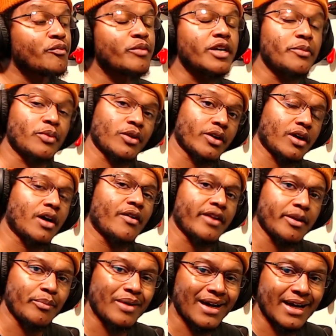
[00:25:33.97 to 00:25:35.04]
people are already
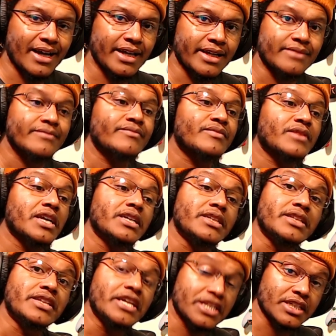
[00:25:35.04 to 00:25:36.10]
buying
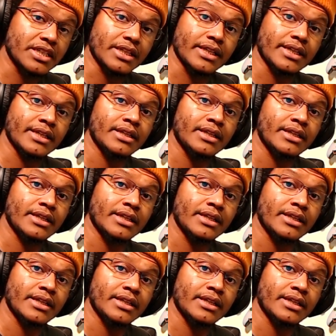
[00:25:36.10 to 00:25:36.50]
digitally.